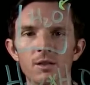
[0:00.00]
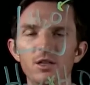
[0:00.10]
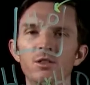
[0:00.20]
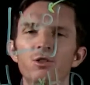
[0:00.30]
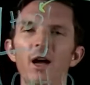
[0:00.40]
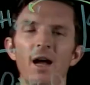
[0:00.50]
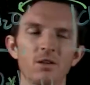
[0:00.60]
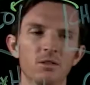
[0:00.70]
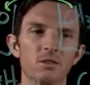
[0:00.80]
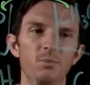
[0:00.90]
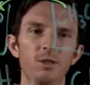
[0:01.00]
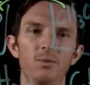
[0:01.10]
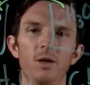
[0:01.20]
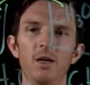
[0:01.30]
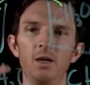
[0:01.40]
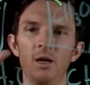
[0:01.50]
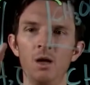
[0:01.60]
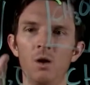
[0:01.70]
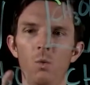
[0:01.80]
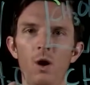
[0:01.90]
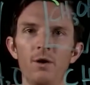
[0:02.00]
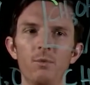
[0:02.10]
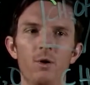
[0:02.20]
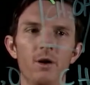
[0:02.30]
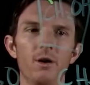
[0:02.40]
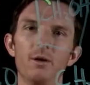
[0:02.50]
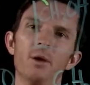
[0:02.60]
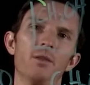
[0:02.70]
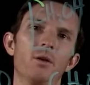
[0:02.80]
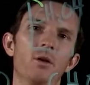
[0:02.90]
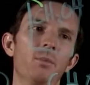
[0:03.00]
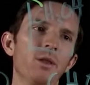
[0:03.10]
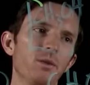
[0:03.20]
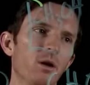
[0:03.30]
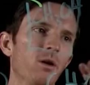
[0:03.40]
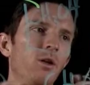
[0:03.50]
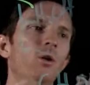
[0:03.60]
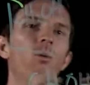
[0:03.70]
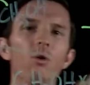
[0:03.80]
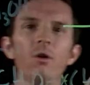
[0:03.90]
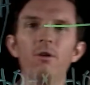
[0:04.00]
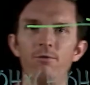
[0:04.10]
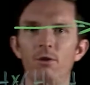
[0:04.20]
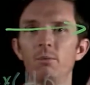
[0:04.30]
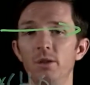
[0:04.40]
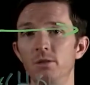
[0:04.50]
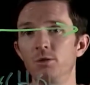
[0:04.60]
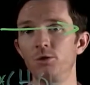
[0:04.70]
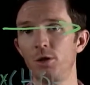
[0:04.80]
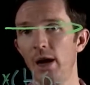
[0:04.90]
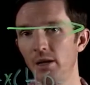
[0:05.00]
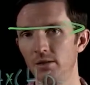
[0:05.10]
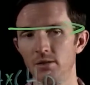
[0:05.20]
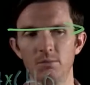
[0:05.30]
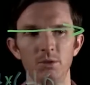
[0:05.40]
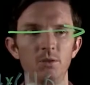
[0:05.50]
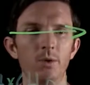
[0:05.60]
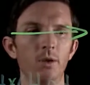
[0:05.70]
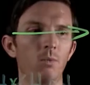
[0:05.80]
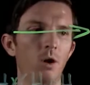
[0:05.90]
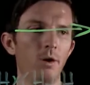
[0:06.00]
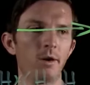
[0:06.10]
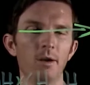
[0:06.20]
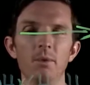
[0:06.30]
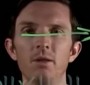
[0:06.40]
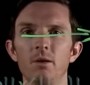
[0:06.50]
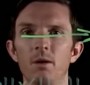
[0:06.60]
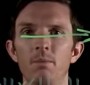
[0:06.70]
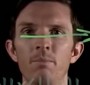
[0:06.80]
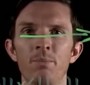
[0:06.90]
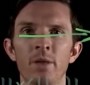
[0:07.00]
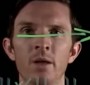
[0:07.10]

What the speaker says: these attractions between water and methanol in order to form these new attractions between water and methanol.